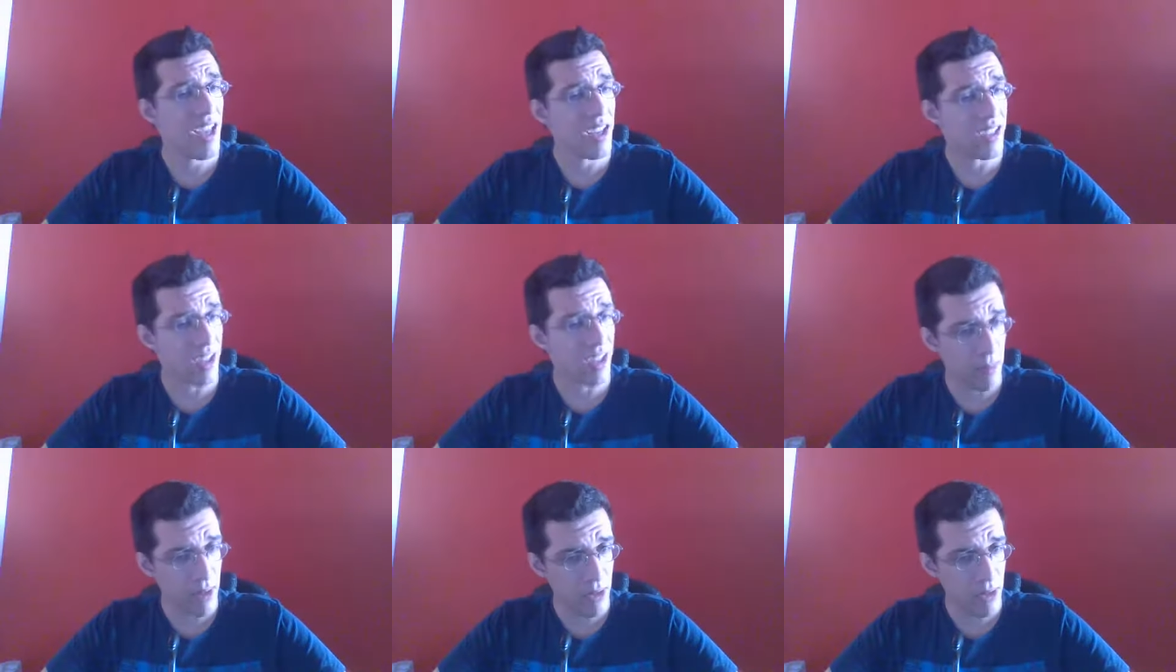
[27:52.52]

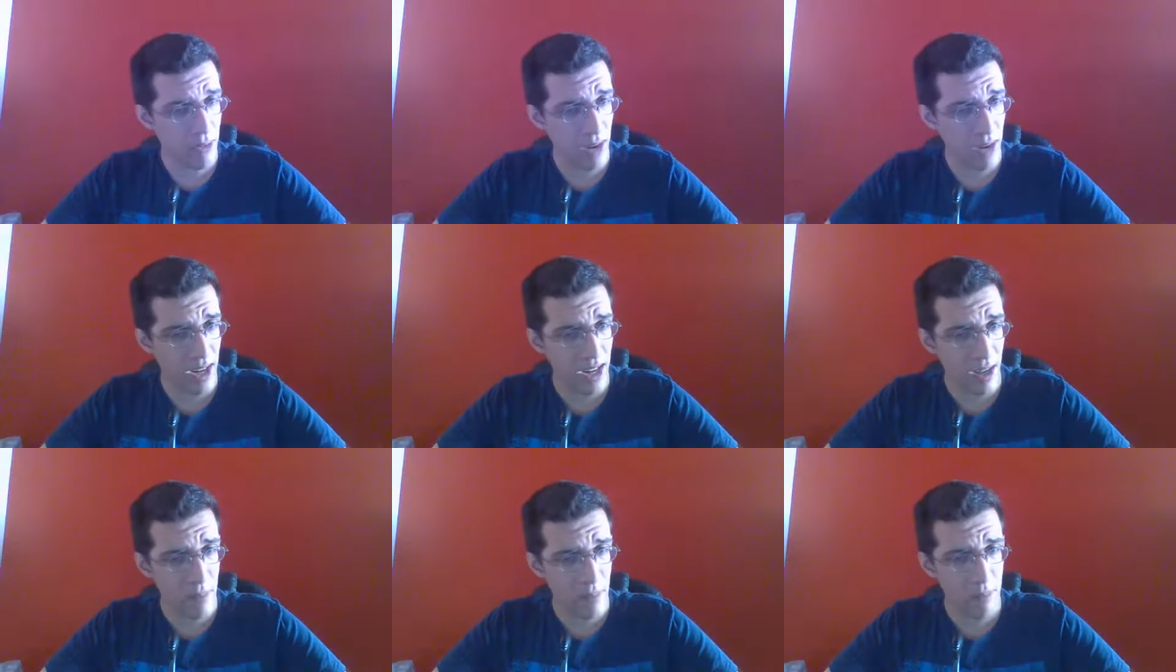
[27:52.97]
Coming
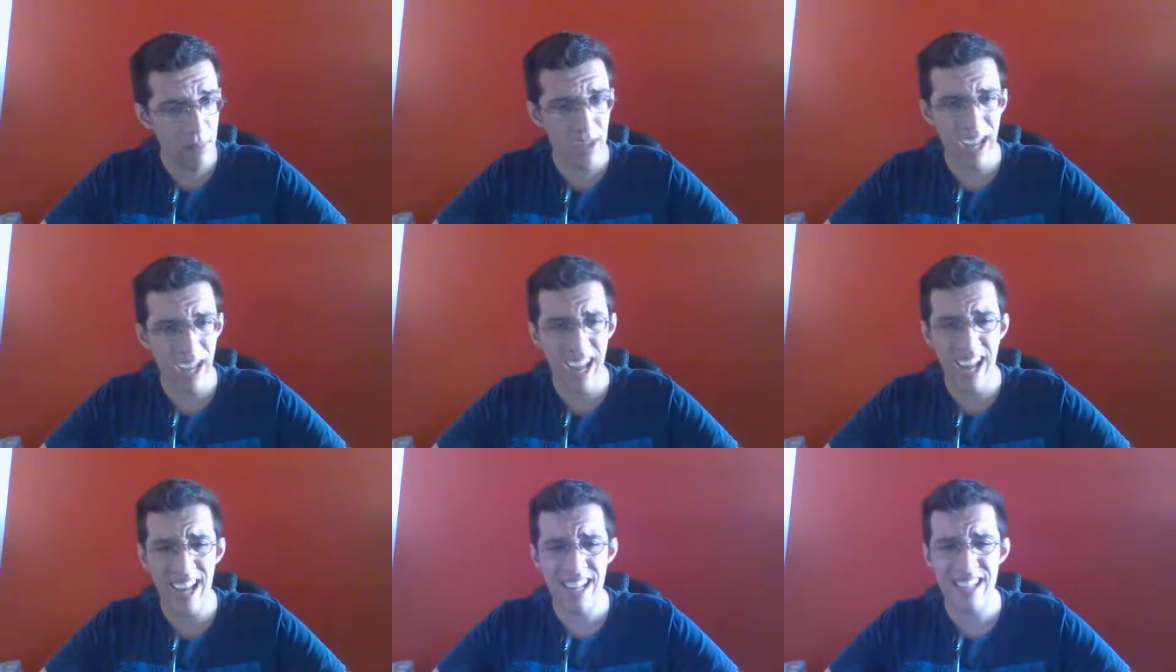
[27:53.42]
right up,
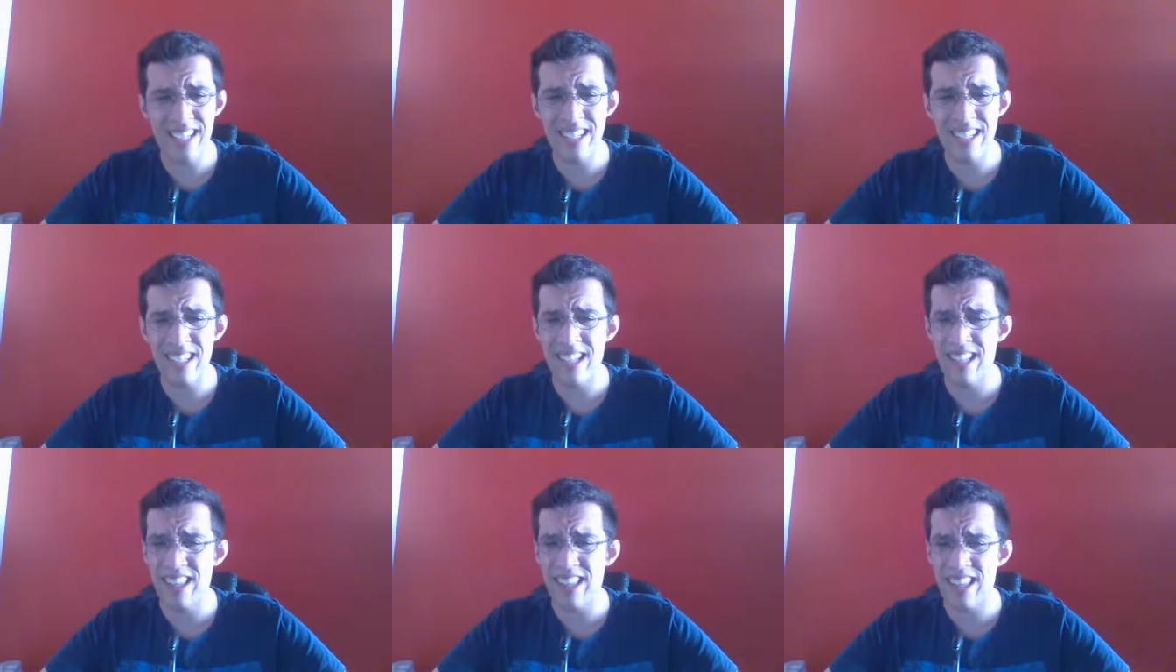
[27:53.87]

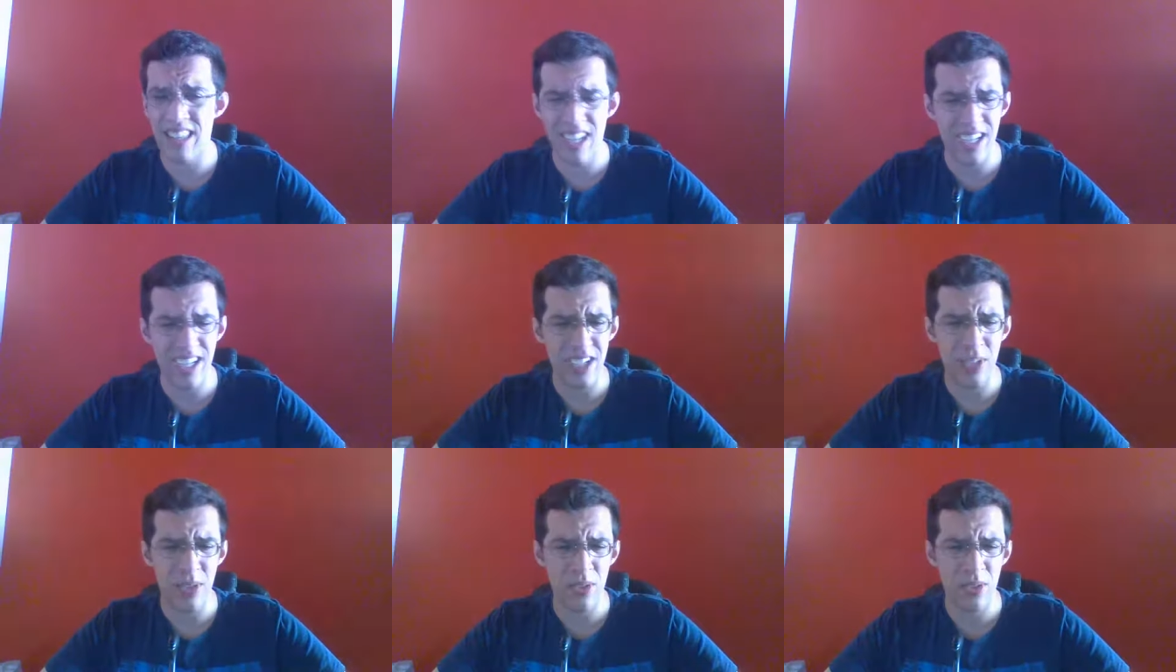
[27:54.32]
and the
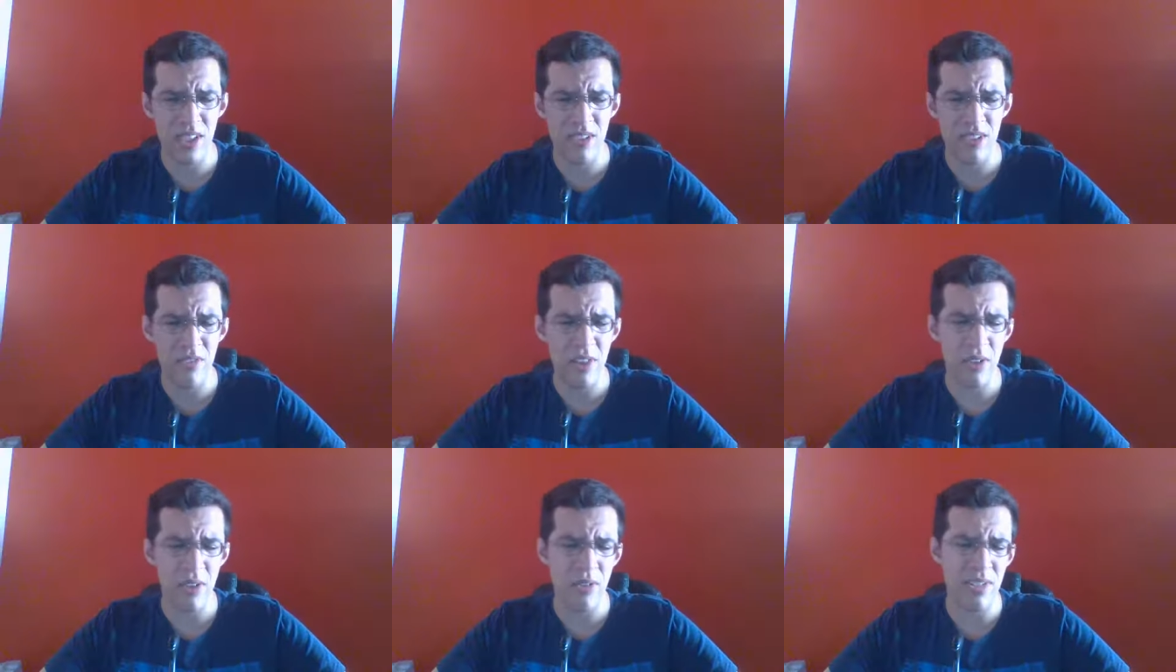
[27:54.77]
light on
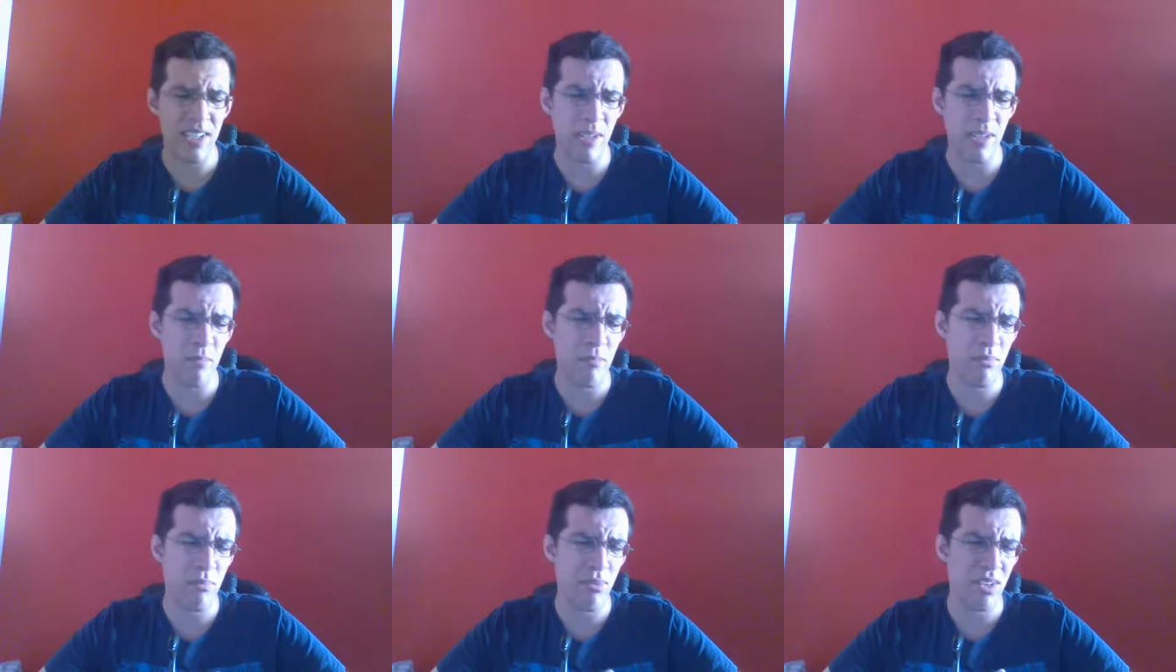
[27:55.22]
this video is
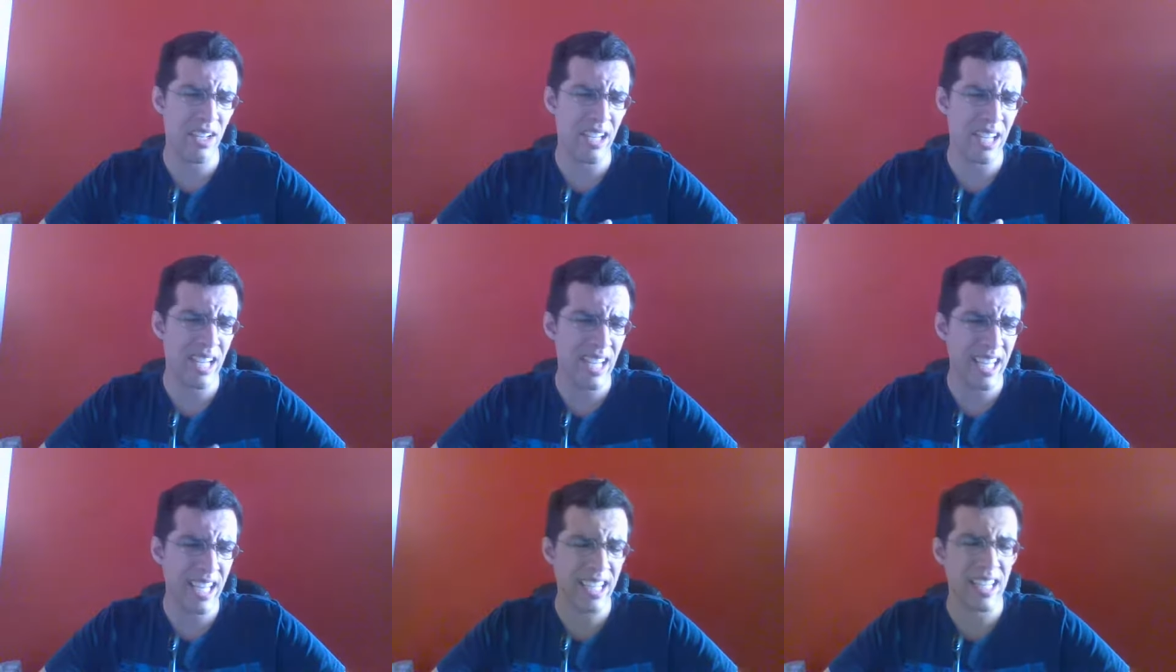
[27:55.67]

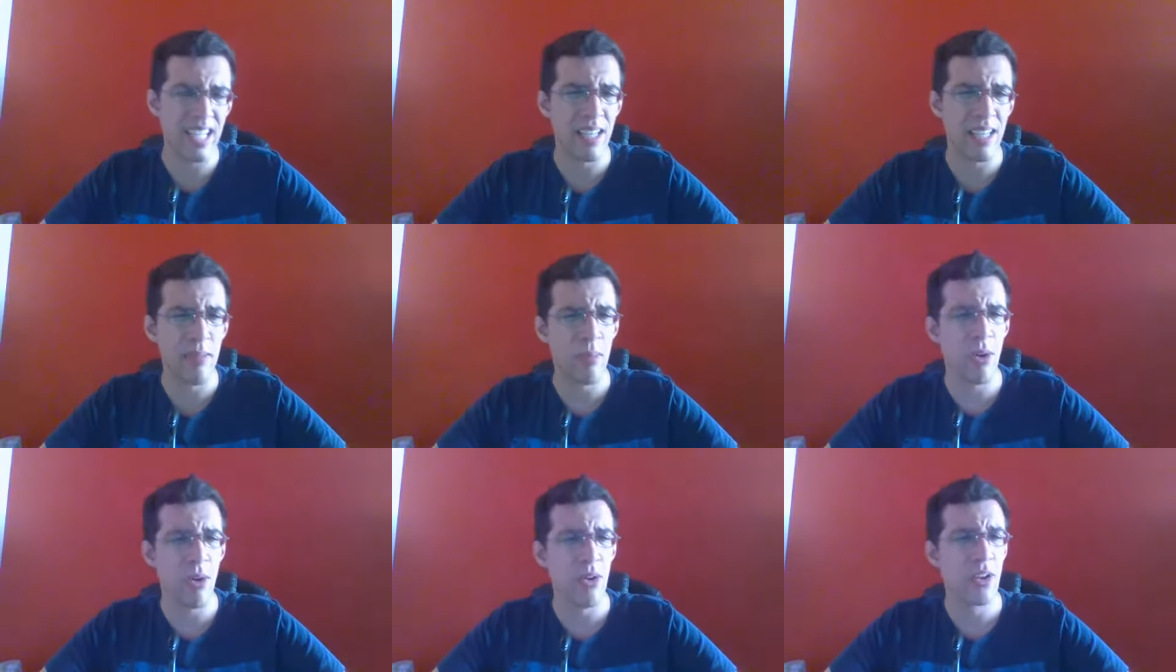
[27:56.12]

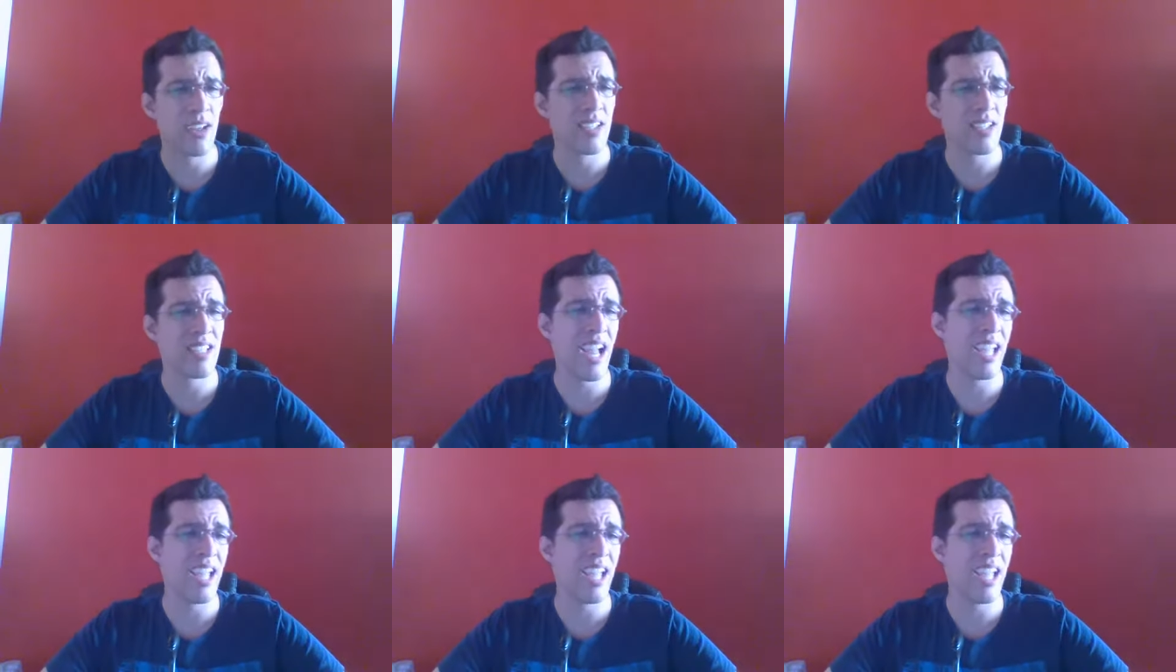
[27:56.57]
completely bonkers.